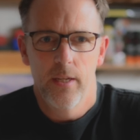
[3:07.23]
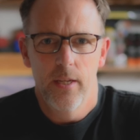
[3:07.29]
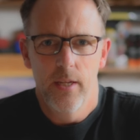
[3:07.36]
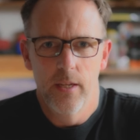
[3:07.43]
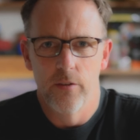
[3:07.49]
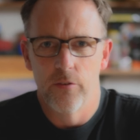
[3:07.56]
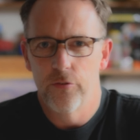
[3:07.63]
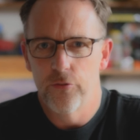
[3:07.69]

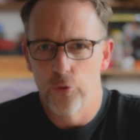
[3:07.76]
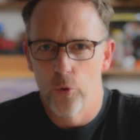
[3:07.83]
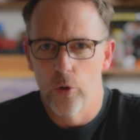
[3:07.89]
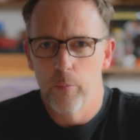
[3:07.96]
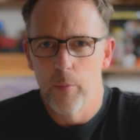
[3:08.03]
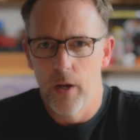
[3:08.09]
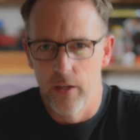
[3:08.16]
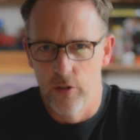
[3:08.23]
in
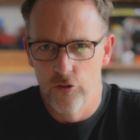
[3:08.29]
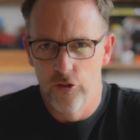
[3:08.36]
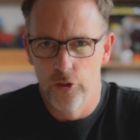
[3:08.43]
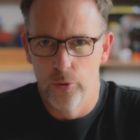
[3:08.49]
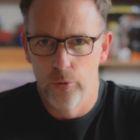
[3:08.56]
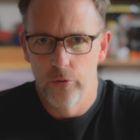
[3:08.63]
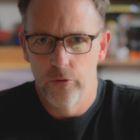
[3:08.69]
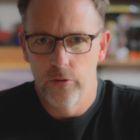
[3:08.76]
store-bought
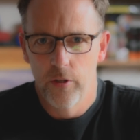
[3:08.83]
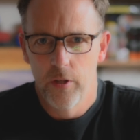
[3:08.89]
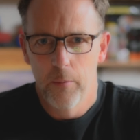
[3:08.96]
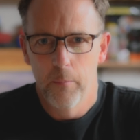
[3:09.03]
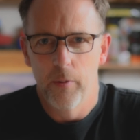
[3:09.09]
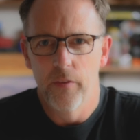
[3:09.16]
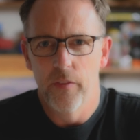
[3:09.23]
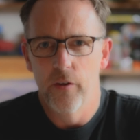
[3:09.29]
juice,
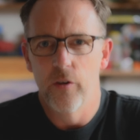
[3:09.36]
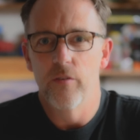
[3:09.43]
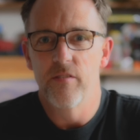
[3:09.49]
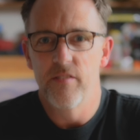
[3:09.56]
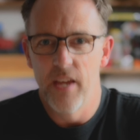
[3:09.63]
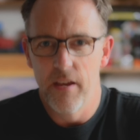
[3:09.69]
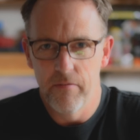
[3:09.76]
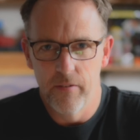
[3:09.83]
but there
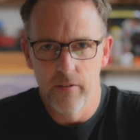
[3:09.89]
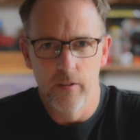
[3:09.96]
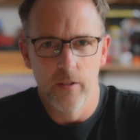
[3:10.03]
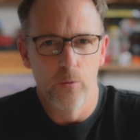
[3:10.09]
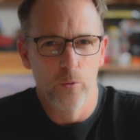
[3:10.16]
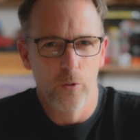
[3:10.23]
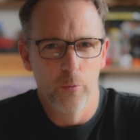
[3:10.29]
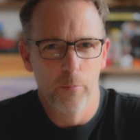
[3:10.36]
definitely
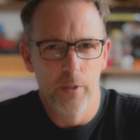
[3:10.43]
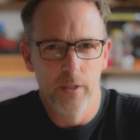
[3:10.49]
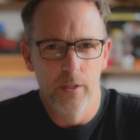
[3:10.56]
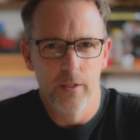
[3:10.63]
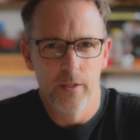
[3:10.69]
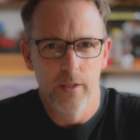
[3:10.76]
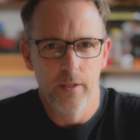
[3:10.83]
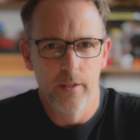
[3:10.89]
will be
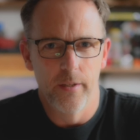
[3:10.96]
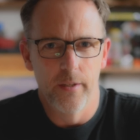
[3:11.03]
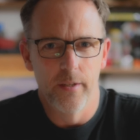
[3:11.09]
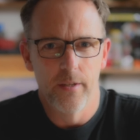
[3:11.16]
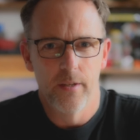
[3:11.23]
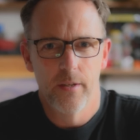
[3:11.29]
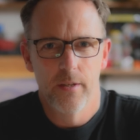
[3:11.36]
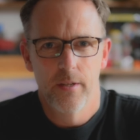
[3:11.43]

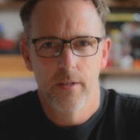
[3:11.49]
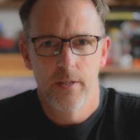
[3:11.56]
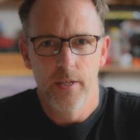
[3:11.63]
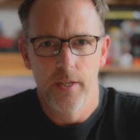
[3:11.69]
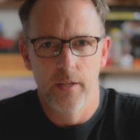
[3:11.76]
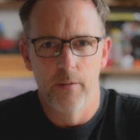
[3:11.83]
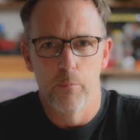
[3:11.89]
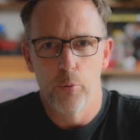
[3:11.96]
in
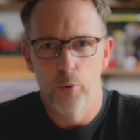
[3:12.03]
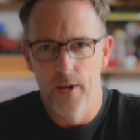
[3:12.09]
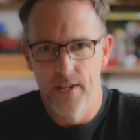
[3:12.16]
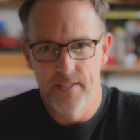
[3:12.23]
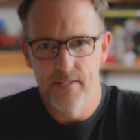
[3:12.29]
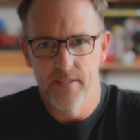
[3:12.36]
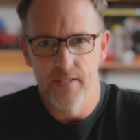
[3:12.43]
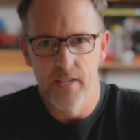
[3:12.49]

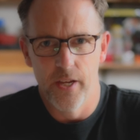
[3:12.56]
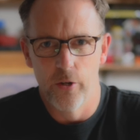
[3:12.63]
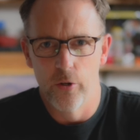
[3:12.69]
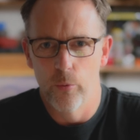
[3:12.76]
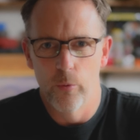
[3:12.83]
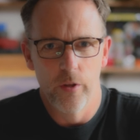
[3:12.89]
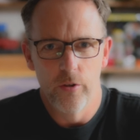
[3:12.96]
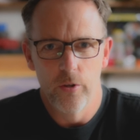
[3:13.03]
pressed cider,
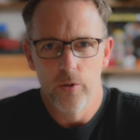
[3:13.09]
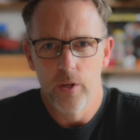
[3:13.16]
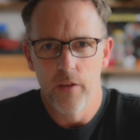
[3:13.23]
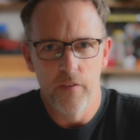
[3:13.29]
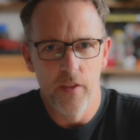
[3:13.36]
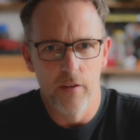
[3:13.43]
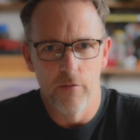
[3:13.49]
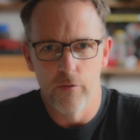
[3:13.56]
whether you get
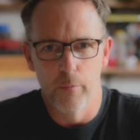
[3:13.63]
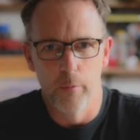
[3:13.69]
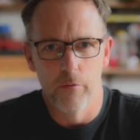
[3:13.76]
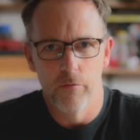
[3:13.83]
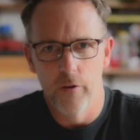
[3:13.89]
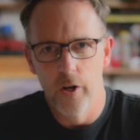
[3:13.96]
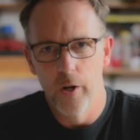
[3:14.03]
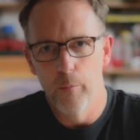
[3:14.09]
that from a
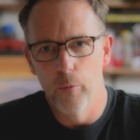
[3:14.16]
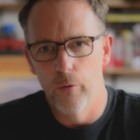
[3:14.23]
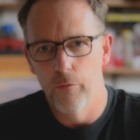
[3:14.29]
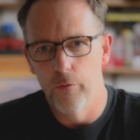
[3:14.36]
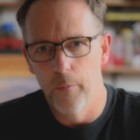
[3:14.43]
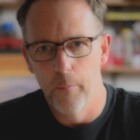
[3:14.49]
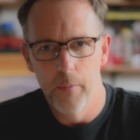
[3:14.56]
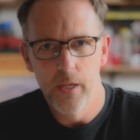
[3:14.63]
farm or
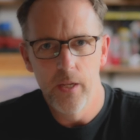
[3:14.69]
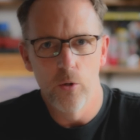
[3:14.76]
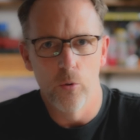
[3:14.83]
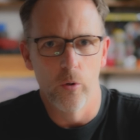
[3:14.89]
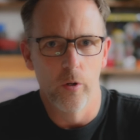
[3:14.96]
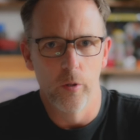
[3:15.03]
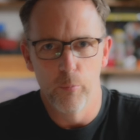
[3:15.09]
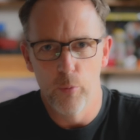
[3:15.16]
from me,
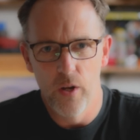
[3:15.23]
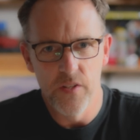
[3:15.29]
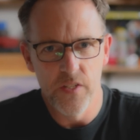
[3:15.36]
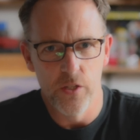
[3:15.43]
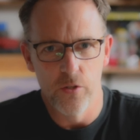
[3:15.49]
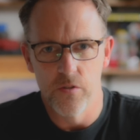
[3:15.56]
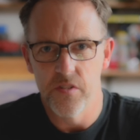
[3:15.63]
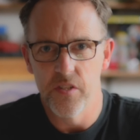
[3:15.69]
or you press it
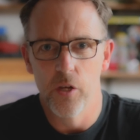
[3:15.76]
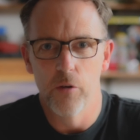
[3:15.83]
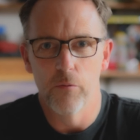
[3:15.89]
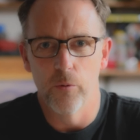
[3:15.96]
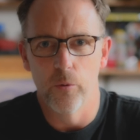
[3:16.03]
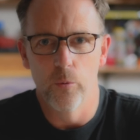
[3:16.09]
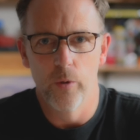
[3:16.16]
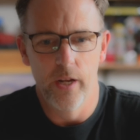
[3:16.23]
yourself
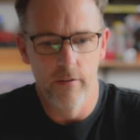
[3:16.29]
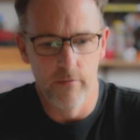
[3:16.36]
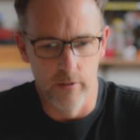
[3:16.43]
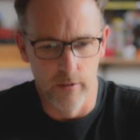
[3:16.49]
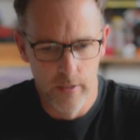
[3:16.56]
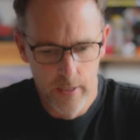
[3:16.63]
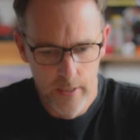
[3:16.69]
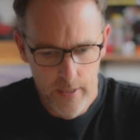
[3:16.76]
or
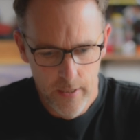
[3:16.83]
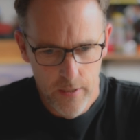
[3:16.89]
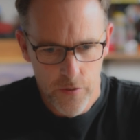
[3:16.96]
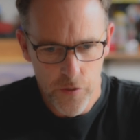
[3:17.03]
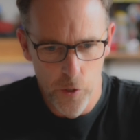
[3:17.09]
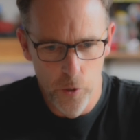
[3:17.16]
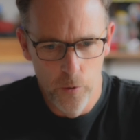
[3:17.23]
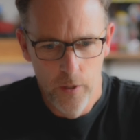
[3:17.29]
whatever.
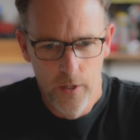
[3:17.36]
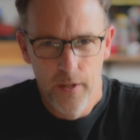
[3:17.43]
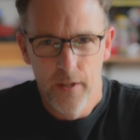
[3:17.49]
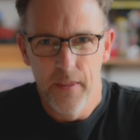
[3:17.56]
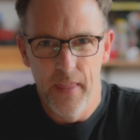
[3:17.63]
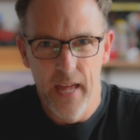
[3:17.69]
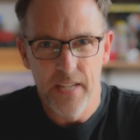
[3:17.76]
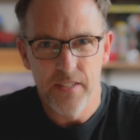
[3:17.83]
So
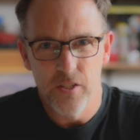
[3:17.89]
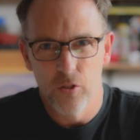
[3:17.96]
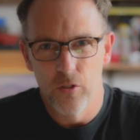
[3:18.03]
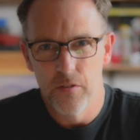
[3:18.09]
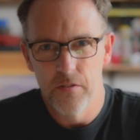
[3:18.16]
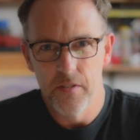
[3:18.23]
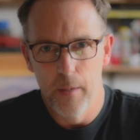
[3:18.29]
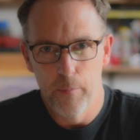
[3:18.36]
that's a
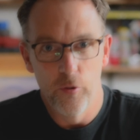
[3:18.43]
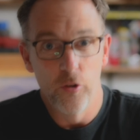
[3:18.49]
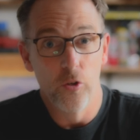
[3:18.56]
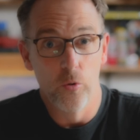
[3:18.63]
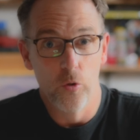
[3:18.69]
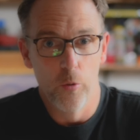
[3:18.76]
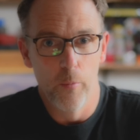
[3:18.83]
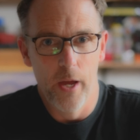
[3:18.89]
good step to do
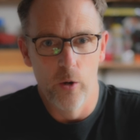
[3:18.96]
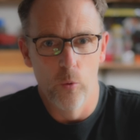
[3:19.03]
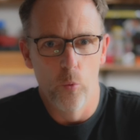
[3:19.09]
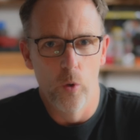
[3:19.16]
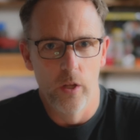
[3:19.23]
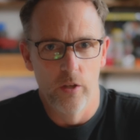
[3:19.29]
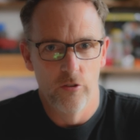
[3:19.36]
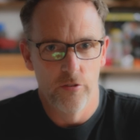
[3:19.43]
no matter
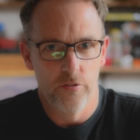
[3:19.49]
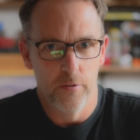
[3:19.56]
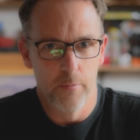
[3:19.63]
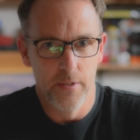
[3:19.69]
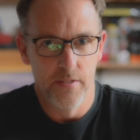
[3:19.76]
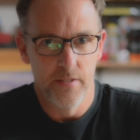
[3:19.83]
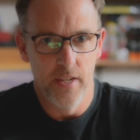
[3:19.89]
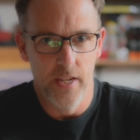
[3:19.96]
what, just to
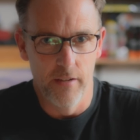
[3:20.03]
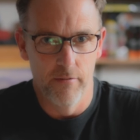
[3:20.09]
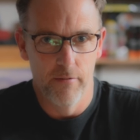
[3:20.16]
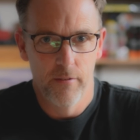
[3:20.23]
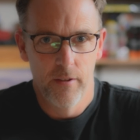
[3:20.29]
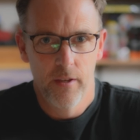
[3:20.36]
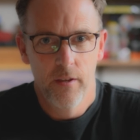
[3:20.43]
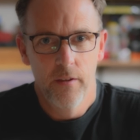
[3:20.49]
be safe.
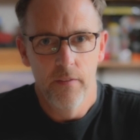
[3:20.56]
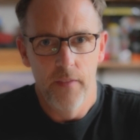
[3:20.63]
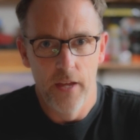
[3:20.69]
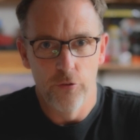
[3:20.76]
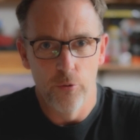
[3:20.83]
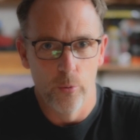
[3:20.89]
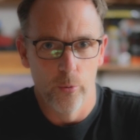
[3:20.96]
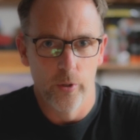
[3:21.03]

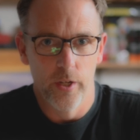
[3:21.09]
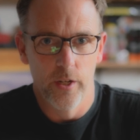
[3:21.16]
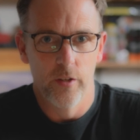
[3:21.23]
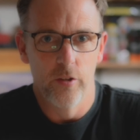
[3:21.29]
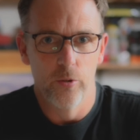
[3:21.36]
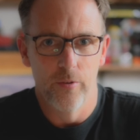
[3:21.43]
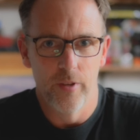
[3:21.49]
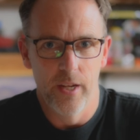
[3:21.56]
That's what we're gonna
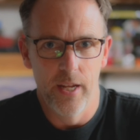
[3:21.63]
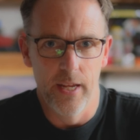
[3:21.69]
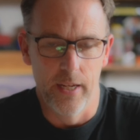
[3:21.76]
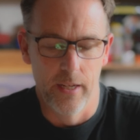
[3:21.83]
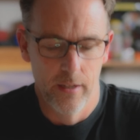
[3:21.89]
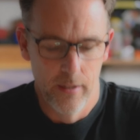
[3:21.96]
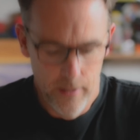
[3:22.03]
do today.